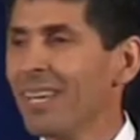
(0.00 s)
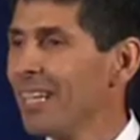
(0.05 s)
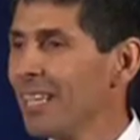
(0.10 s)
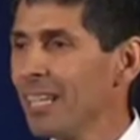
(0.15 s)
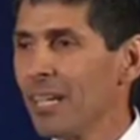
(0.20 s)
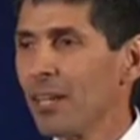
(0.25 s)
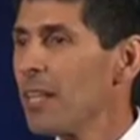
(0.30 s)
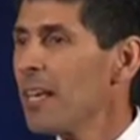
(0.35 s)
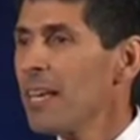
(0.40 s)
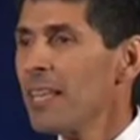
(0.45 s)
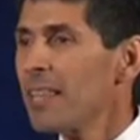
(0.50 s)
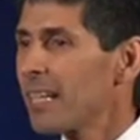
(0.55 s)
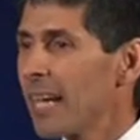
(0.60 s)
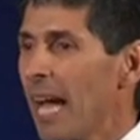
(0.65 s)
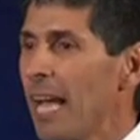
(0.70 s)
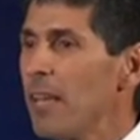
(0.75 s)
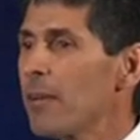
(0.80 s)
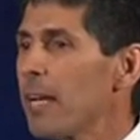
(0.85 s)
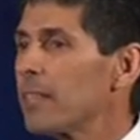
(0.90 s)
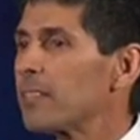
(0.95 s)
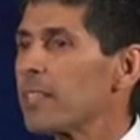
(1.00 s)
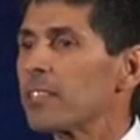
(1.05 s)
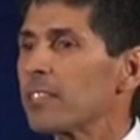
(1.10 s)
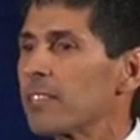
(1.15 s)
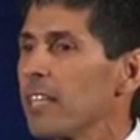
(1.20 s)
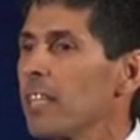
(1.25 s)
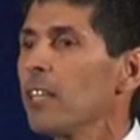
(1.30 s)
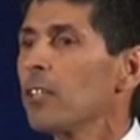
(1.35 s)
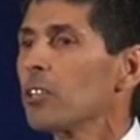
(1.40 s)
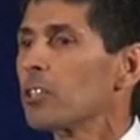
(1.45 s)
You know, the guy who gets a
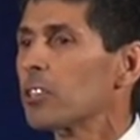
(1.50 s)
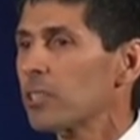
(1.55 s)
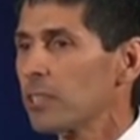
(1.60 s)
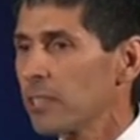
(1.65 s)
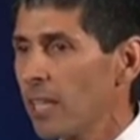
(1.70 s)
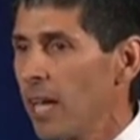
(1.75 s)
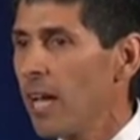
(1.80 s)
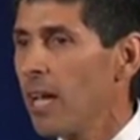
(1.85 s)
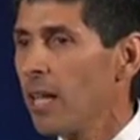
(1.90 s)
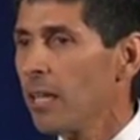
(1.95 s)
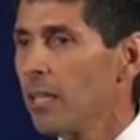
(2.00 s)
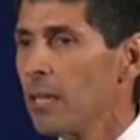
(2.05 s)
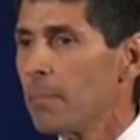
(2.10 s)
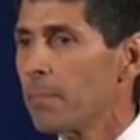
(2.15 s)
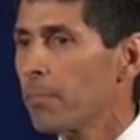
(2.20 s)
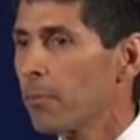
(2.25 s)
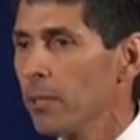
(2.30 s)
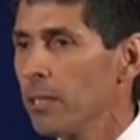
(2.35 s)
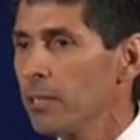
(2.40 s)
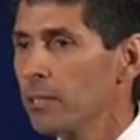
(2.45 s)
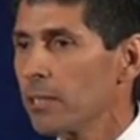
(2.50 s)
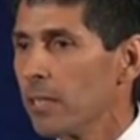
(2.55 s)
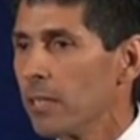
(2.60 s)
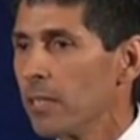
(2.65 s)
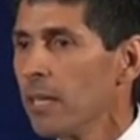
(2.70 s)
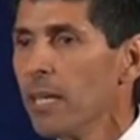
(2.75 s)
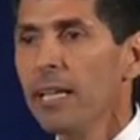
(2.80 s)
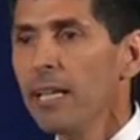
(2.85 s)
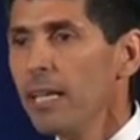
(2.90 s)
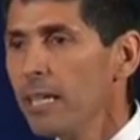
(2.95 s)
single cell in prison
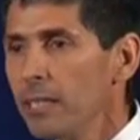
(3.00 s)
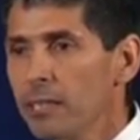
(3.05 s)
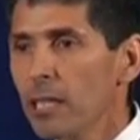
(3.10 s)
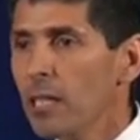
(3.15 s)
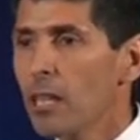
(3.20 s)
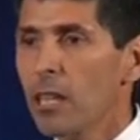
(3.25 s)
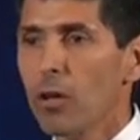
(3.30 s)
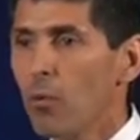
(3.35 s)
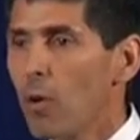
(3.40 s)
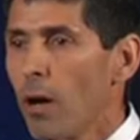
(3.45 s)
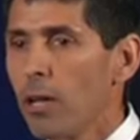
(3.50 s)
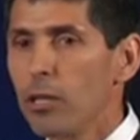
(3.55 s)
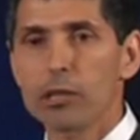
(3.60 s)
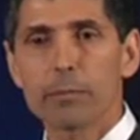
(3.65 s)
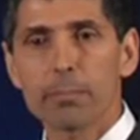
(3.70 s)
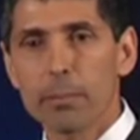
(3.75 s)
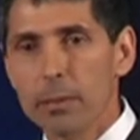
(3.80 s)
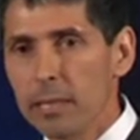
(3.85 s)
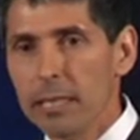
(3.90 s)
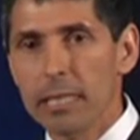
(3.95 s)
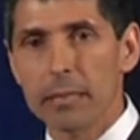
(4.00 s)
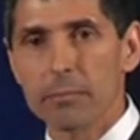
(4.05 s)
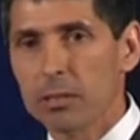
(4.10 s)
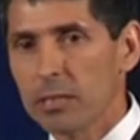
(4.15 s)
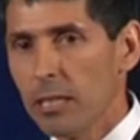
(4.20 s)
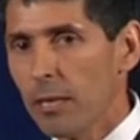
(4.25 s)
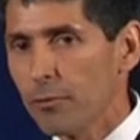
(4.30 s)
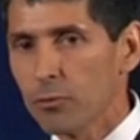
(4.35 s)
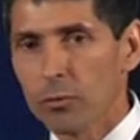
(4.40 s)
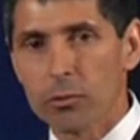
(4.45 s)
isn't the one who's putting
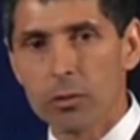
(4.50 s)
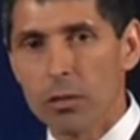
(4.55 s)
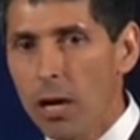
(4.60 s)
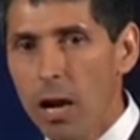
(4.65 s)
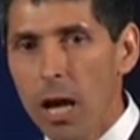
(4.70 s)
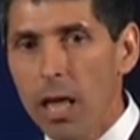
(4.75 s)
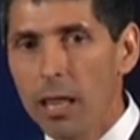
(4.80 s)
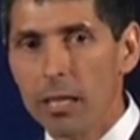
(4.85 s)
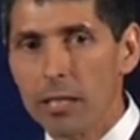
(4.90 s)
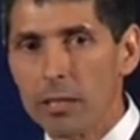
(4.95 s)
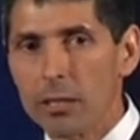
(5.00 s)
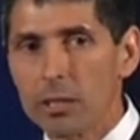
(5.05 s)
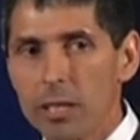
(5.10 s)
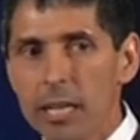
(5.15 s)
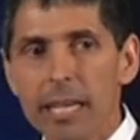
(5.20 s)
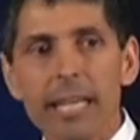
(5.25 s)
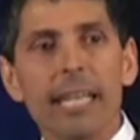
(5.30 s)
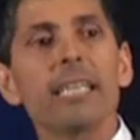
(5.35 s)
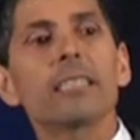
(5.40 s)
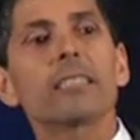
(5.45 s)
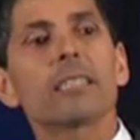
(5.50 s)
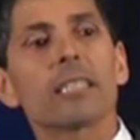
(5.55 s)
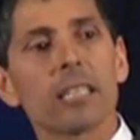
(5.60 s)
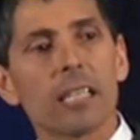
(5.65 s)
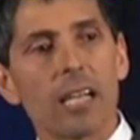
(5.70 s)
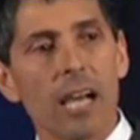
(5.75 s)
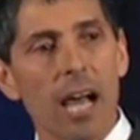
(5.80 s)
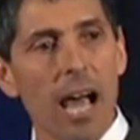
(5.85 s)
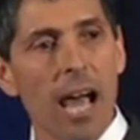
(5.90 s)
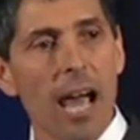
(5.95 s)
himself through college. It's the
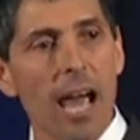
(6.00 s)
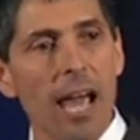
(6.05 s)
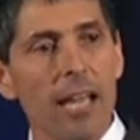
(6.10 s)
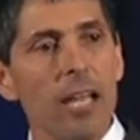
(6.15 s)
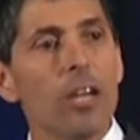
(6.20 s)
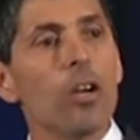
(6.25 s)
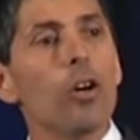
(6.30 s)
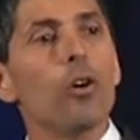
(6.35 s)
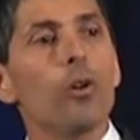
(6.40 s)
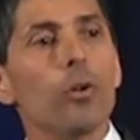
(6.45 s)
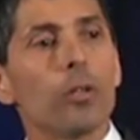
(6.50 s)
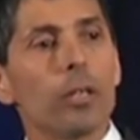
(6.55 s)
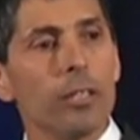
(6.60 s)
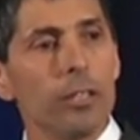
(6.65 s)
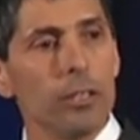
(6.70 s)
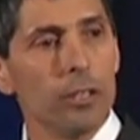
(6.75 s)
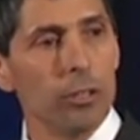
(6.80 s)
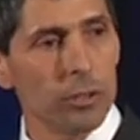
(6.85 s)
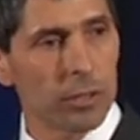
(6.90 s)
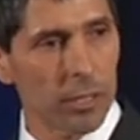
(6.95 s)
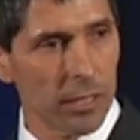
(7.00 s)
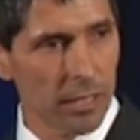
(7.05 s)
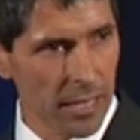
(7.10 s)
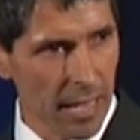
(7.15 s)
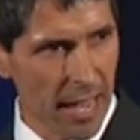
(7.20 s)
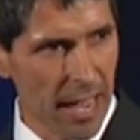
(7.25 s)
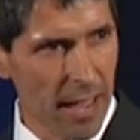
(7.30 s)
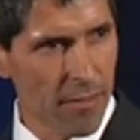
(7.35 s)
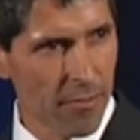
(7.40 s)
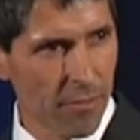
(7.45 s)
guy who can use a
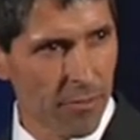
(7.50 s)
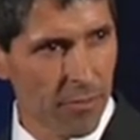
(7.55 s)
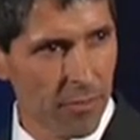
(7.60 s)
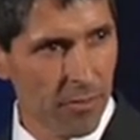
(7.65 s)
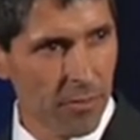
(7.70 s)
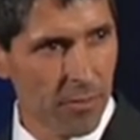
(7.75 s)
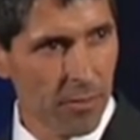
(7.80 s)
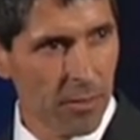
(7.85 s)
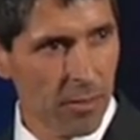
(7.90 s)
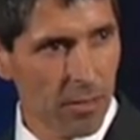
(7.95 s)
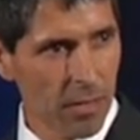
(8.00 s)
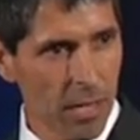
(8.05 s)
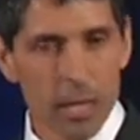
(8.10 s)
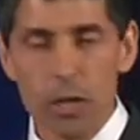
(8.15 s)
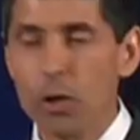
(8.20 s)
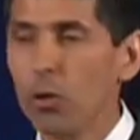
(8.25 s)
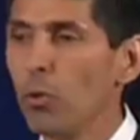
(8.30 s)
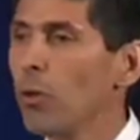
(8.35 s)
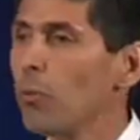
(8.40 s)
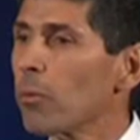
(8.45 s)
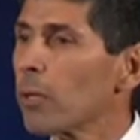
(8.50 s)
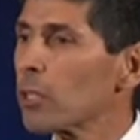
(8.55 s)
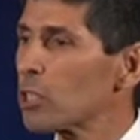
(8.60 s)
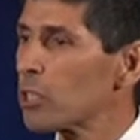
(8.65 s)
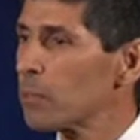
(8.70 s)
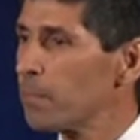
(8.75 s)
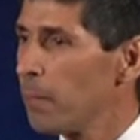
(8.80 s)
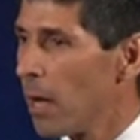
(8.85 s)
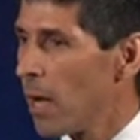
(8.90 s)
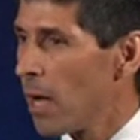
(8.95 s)
knife and who will
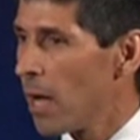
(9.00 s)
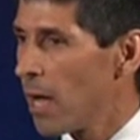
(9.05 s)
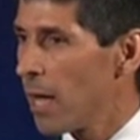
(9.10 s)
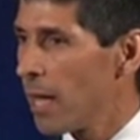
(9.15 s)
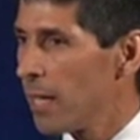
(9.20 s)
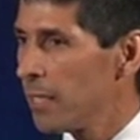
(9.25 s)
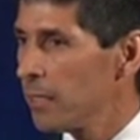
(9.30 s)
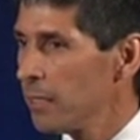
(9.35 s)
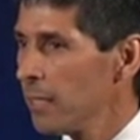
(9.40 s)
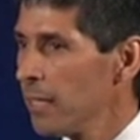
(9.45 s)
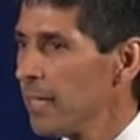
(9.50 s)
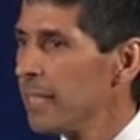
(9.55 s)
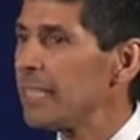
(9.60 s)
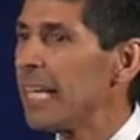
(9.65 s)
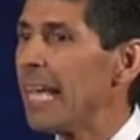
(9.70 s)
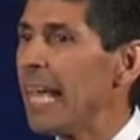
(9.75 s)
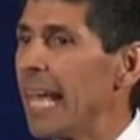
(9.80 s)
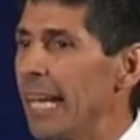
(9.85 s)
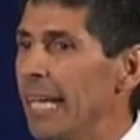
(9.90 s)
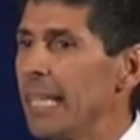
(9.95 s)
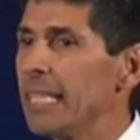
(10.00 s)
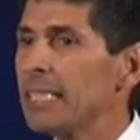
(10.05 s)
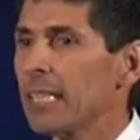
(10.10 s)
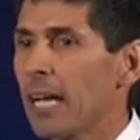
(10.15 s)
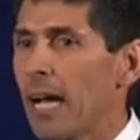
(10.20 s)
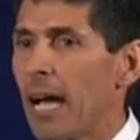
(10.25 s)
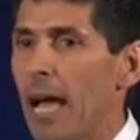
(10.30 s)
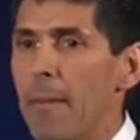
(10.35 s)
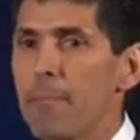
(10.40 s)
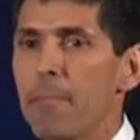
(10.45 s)
respond to any
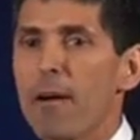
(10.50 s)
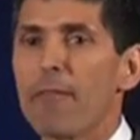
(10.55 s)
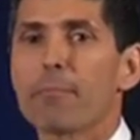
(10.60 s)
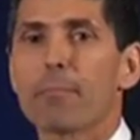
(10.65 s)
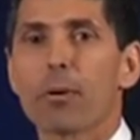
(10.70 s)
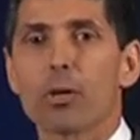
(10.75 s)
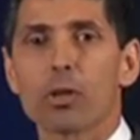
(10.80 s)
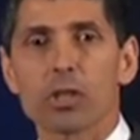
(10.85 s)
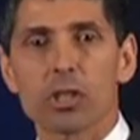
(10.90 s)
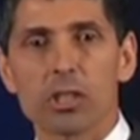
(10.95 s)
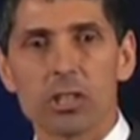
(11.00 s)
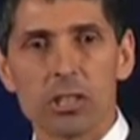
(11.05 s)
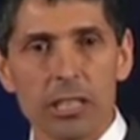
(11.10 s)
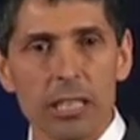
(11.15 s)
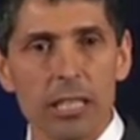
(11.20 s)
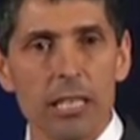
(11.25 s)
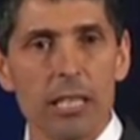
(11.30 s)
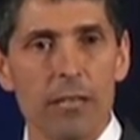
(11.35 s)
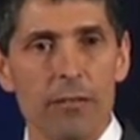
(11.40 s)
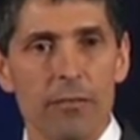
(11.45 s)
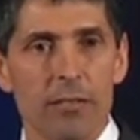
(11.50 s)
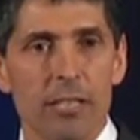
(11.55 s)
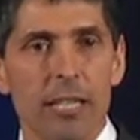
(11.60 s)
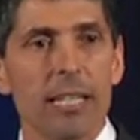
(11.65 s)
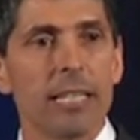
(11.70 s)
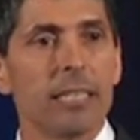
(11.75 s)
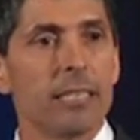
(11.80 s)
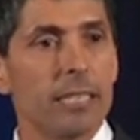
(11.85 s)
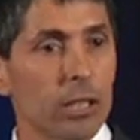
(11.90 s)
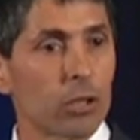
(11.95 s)
type of perceived
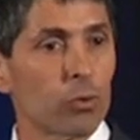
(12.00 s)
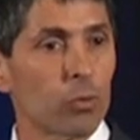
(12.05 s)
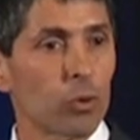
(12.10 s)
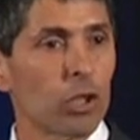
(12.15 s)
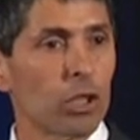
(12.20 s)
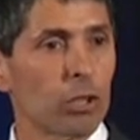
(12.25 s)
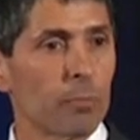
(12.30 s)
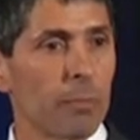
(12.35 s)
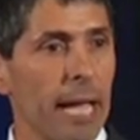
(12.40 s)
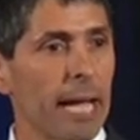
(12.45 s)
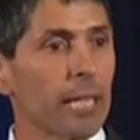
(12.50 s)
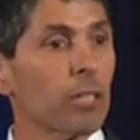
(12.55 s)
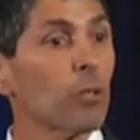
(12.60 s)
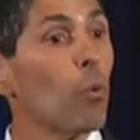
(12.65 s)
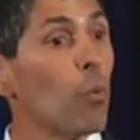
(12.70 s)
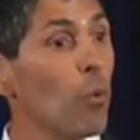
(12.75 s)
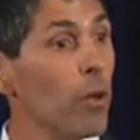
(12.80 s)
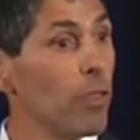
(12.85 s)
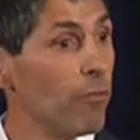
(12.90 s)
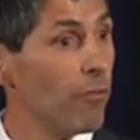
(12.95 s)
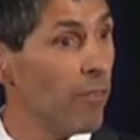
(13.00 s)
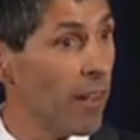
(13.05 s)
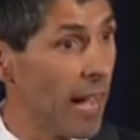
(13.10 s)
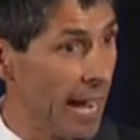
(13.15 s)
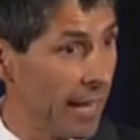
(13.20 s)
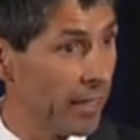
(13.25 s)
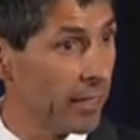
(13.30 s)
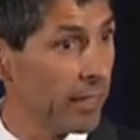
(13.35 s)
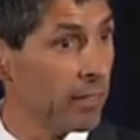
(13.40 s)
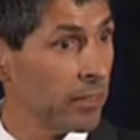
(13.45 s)
disrespect with
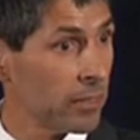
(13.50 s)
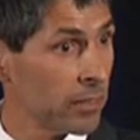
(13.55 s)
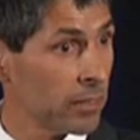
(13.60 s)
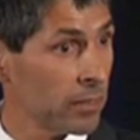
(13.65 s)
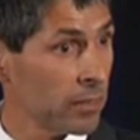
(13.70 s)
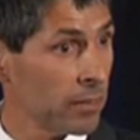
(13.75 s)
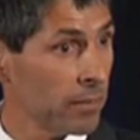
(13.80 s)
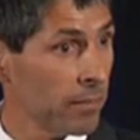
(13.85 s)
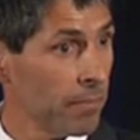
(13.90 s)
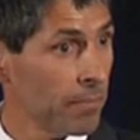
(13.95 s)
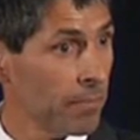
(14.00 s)
violence.